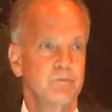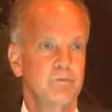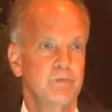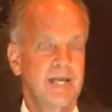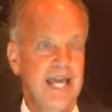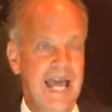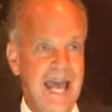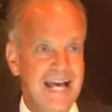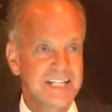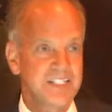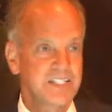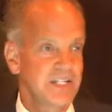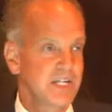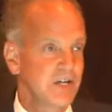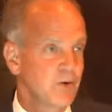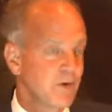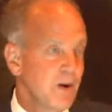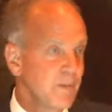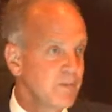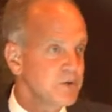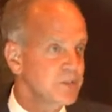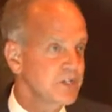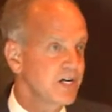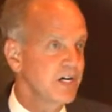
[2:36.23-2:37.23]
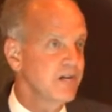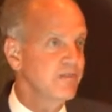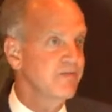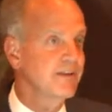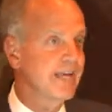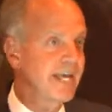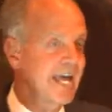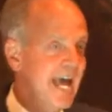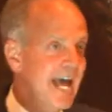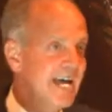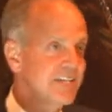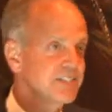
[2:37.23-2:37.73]
Cassidy, Representative
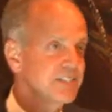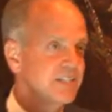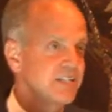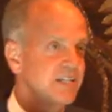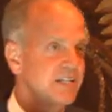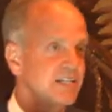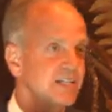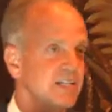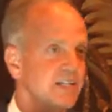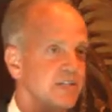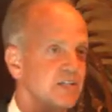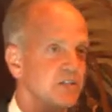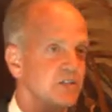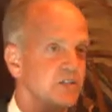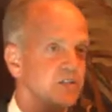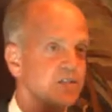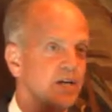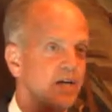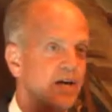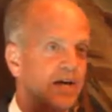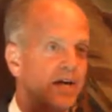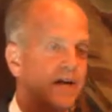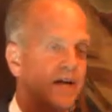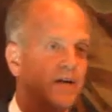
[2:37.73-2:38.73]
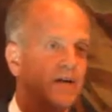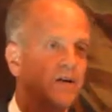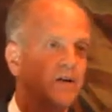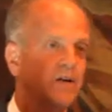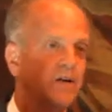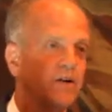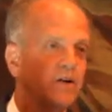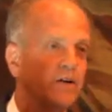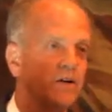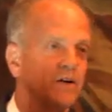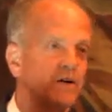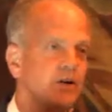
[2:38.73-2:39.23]
Cassidy is a
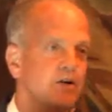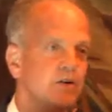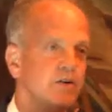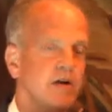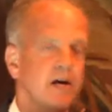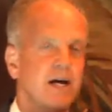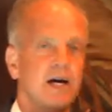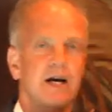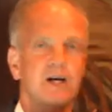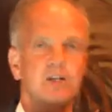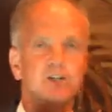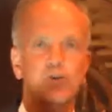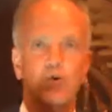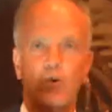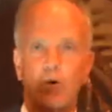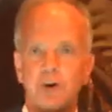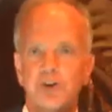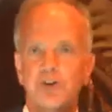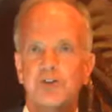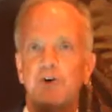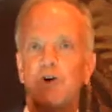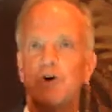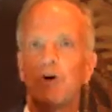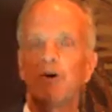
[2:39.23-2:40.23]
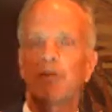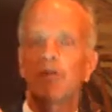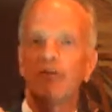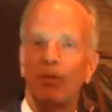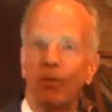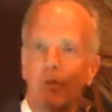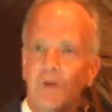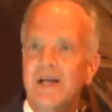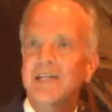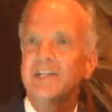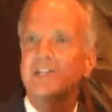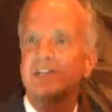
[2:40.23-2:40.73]

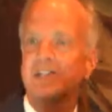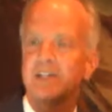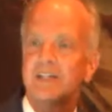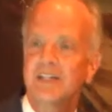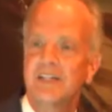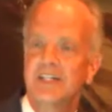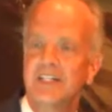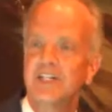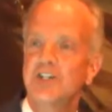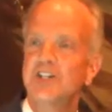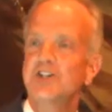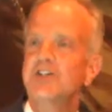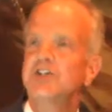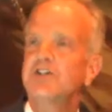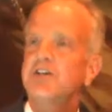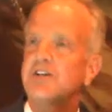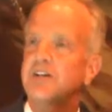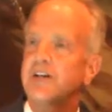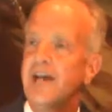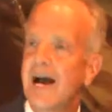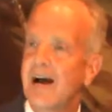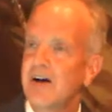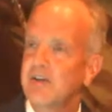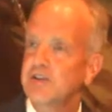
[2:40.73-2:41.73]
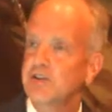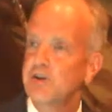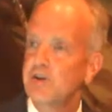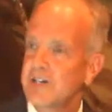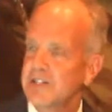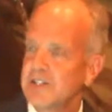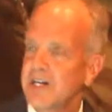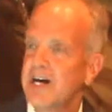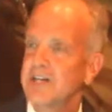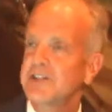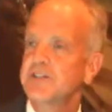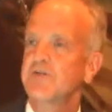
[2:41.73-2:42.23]
short-term recent addition to the House,
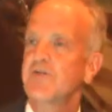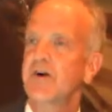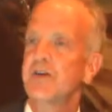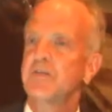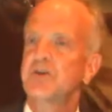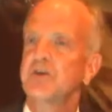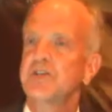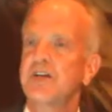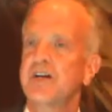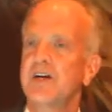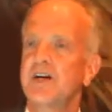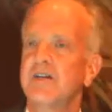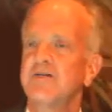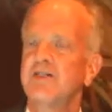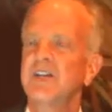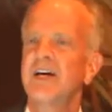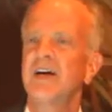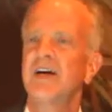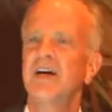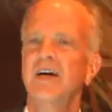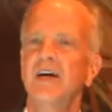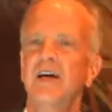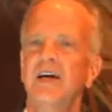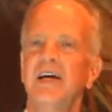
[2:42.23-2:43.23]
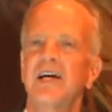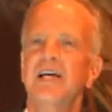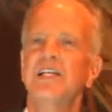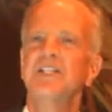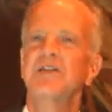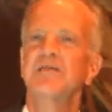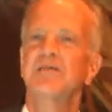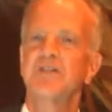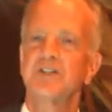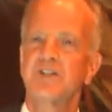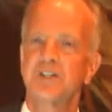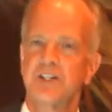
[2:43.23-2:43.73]
U.S. House of Representatives. He's
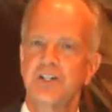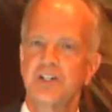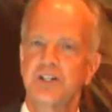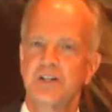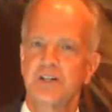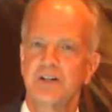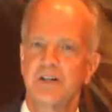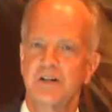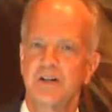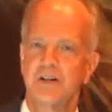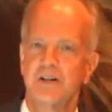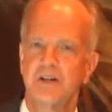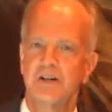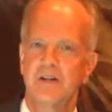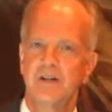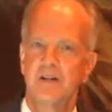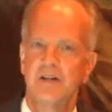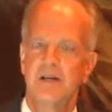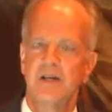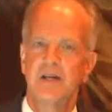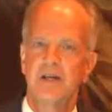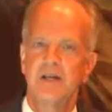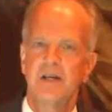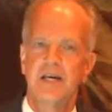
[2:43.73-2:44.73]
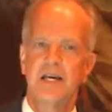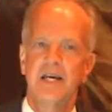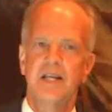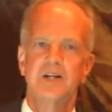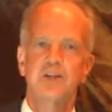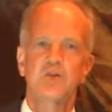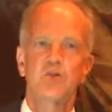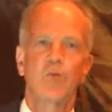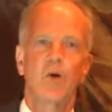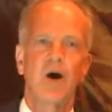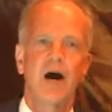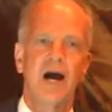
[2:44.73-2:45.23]
a physician. He and
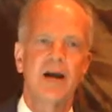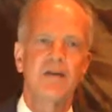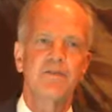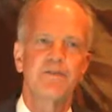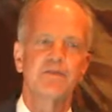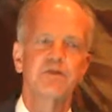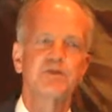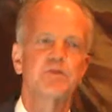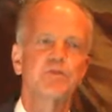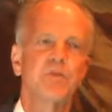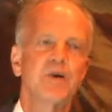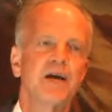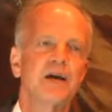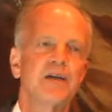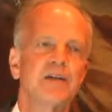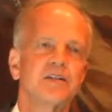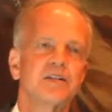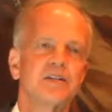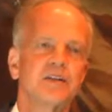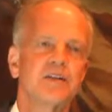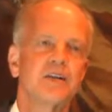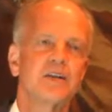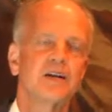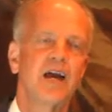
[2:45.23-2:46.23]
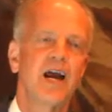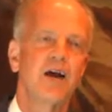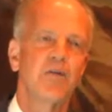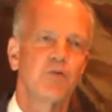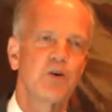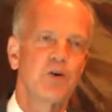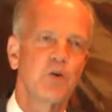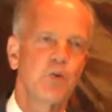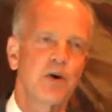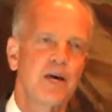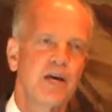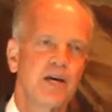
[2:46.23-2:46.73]
his wife have spent
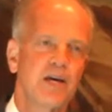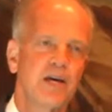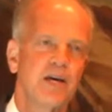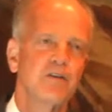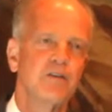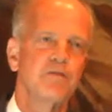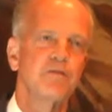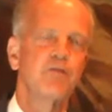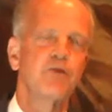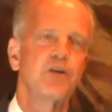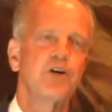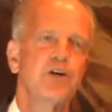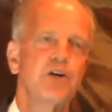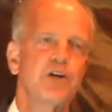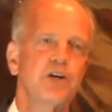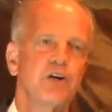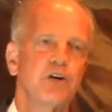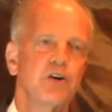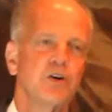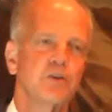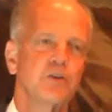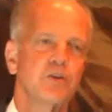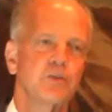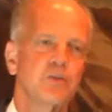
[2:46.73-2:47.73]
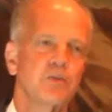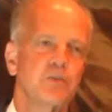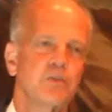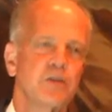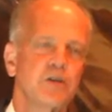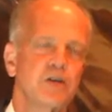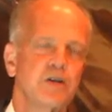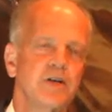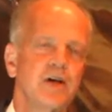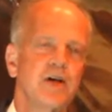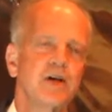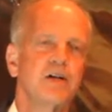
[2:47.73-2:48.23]
every weekend for years
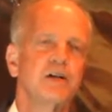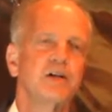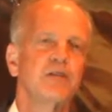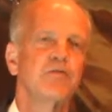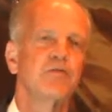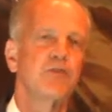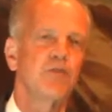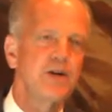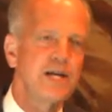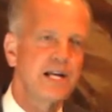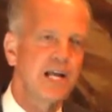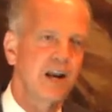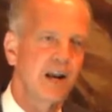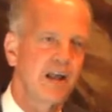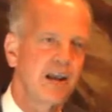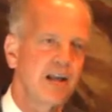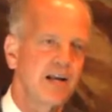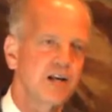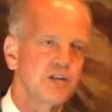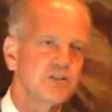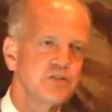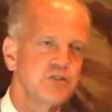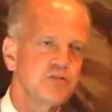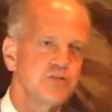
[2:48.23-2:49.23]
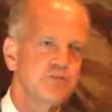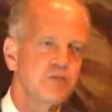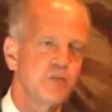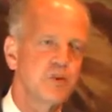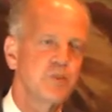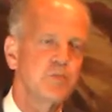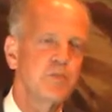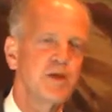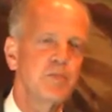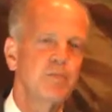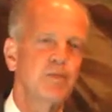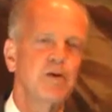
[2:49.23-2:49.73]
conducting free clinics for the
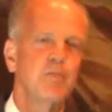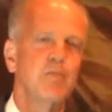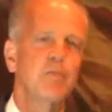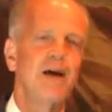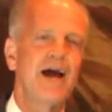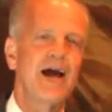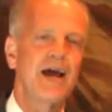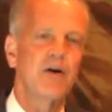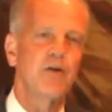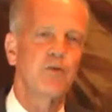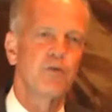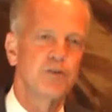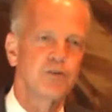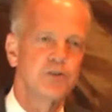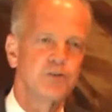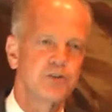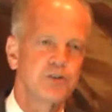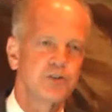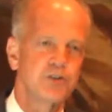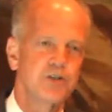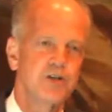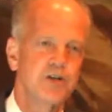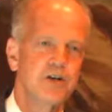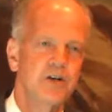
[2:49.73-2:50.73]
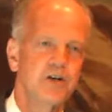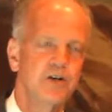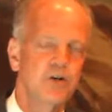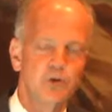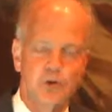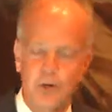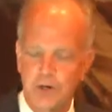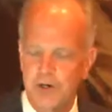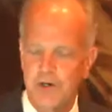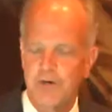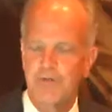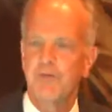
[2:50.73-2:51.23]
people of Baton Rouge who
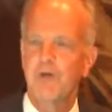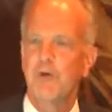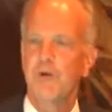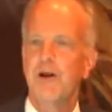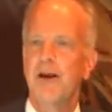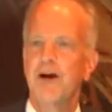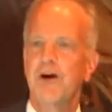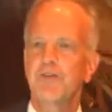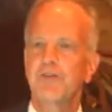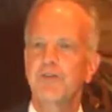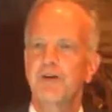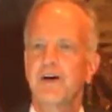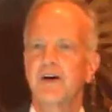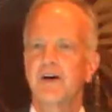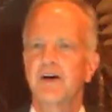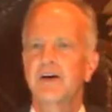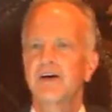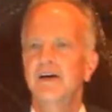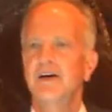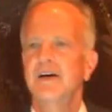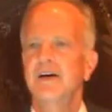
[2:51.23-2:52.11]
couldn't afford health care.